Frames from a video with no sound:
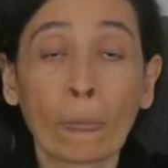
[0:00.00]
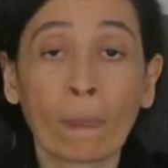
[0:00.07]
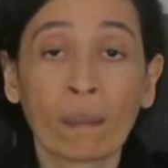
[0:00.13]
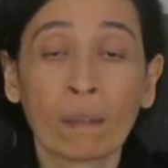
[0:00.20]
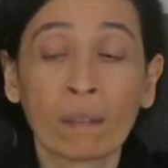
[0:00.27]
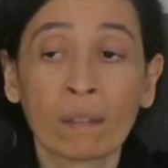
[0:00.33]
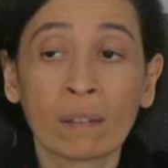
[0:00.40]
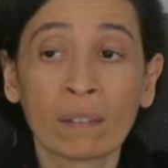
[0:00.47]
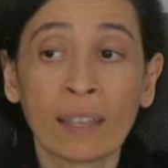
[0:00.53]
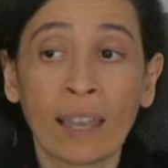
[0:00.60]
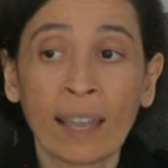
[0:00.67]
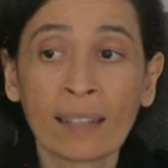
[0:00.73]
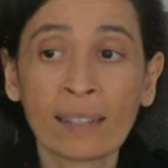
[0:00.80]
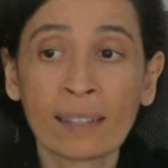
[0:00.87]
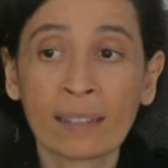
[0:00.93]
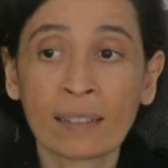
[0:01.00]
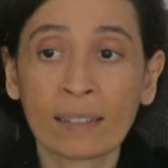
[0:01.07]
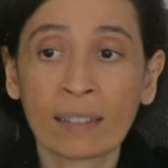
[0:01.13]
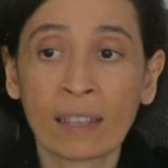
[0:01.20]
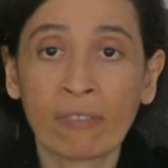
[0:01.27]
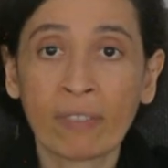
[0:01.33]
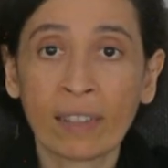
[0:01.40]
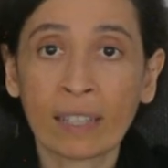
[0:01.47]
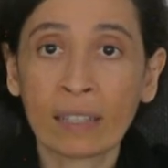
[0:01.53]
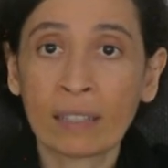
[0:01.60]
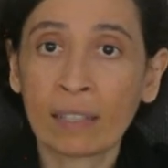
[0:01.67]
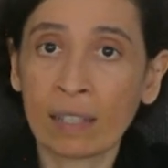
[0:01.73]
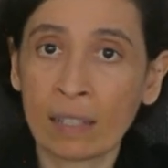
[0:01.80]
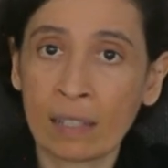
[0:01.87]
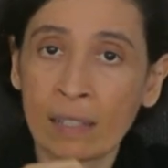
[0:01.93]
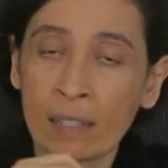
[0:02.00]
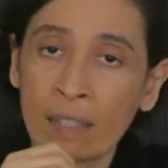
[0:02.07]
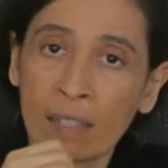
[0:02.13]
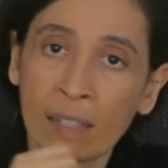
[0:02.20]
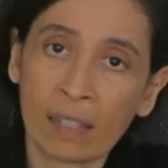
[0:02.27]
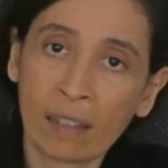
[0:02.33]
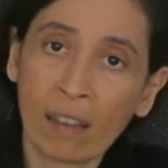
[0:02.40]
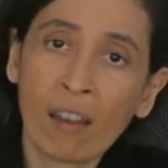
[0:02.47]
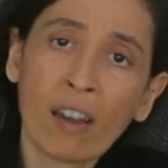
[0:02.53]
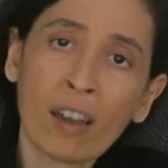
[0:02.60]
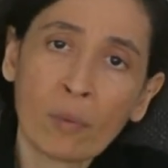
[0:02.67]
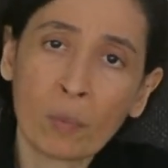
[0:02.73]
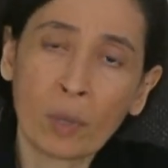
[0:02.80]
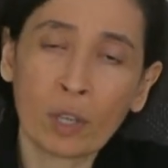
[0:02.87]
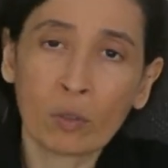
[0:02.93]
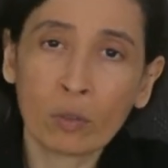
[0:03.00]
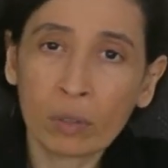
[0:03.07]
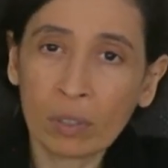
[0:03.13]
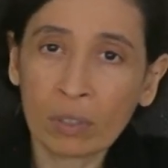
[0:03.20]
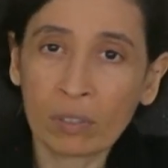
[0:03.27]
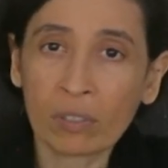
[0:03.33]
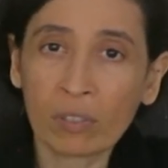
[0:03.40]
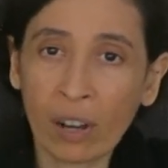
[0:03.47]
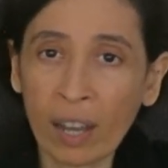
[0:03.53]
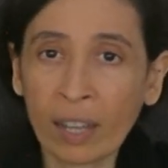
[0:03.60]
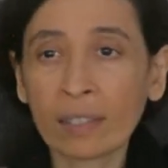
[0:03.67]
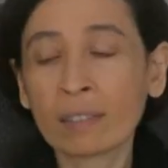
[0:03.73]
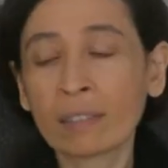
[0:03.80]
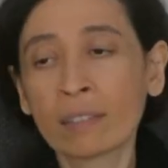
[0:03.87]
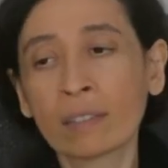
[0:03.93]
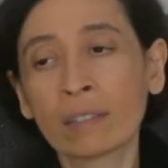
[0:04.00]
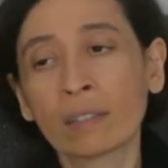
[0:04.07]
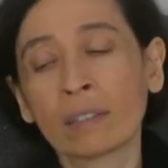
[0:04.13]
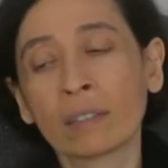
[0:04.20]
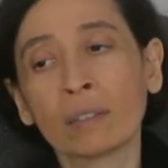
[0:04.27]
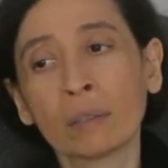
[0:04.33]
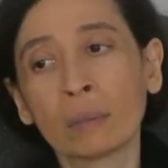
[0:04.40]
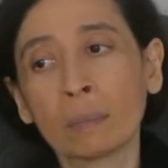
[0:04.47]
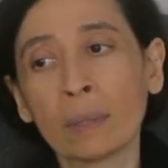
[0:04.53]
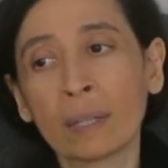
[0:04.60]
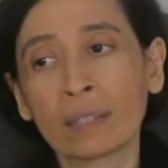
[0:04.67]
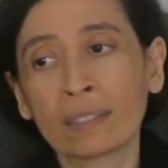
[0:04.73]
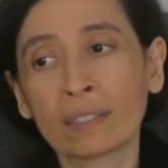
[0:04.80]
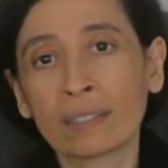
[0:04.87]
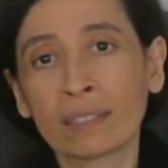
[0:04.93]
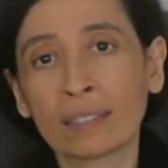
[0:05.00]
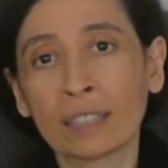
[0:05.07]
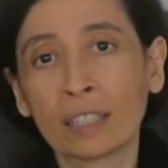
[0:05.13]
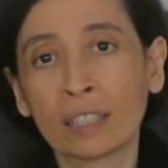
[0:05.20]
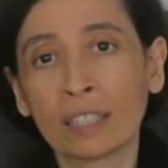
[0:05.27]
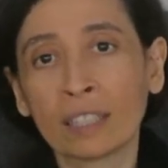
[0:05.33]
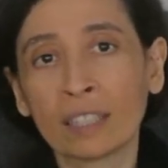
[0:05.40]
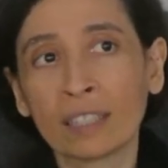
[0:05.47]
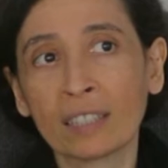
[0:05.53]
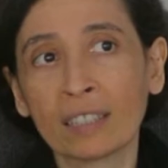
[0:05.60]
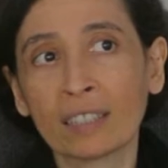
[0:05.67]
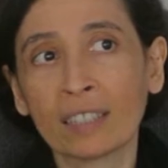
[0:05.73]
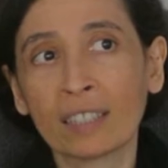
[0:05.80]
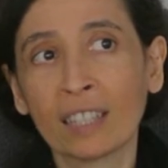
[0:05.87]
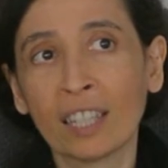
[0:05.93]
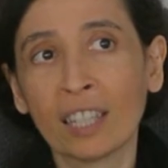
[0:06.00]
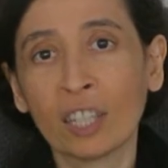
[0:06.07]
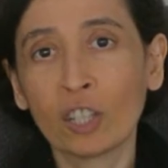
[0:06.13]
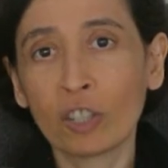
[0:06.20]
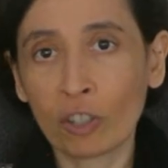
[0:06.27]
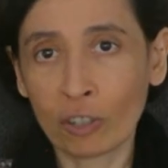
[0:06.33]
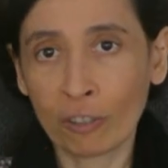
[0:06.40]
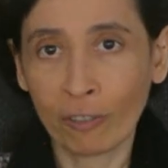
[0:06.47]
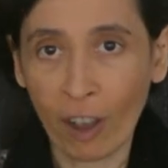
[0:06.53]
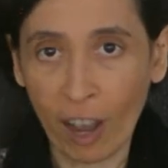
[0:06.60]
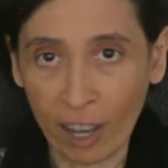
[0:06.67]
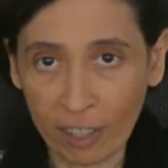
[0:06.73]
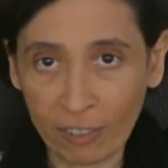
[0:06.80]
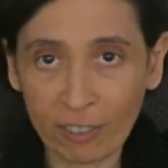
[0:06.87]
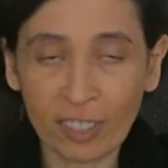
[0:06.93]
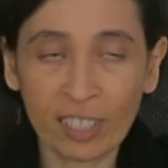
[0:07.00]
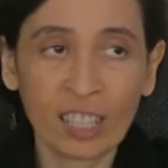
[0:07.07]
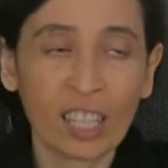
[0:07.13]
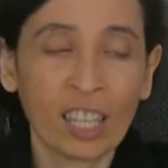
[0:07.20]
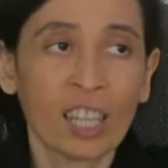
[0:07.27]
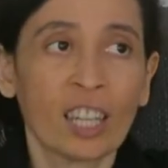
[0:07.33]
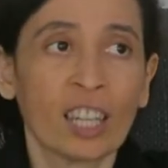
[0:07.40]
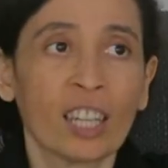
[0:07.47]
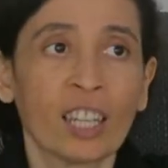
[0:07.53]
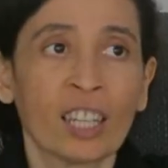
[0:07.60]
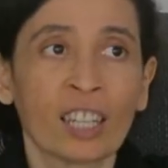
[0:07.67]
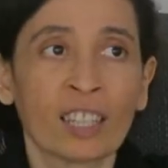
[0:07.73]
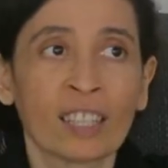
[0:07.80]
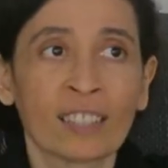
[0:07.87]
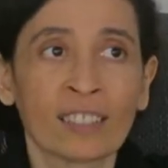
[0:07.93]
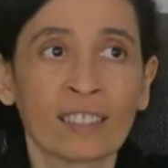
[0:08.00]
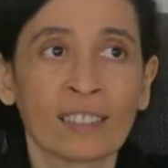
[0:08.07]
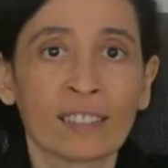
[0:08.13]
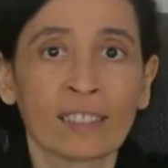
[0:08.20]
the accident affected his arm. He couldn't write, but he survived. And